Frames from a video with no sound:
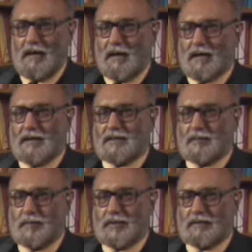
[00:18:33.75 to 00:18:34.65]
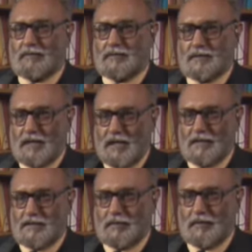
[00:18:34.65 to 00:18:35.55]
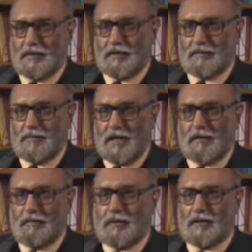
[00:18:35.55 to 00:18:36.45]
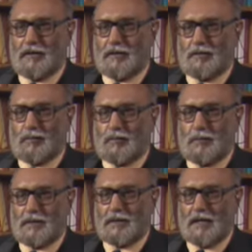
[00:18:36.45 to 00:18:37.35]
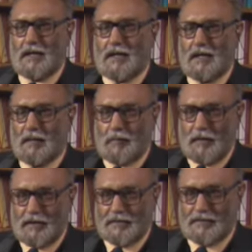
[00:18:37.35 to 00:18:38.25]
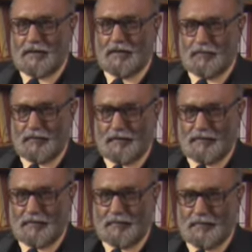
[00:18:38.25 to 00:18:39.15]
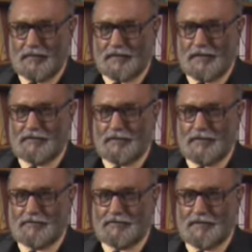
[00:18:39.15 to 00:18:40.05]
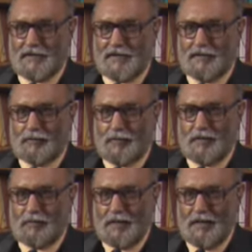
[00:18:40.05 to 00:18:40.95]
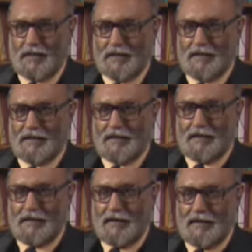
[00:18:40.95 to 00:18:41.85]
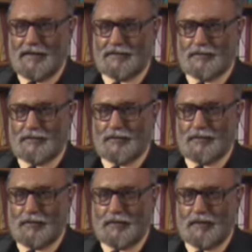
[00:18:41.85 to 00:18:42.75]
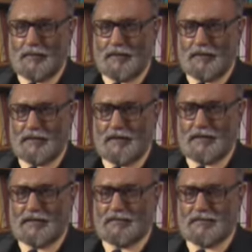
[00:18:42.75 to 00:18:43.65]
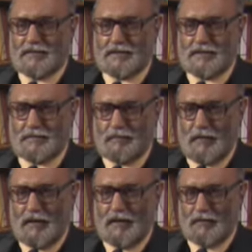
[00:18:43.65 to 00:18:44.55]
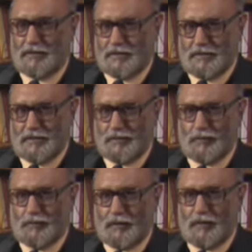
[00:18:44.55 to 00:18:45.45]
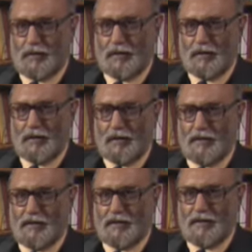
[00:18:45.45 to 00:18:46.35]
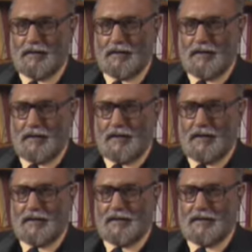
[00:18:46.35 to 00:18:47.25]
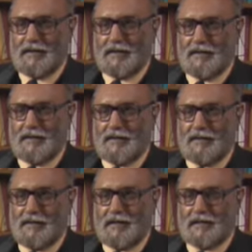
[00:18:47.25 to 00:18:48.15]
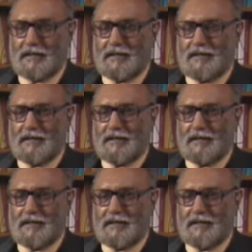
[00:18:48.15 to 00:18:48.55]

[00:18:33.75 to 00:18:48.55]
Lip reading: unless the project was tried somewhere. And Teller wanted it to be tried in Pakistan, for example, and that's why he was very keen to meet me. And so we talked about it. I think it was 61 or 62 in La Jolla. And I think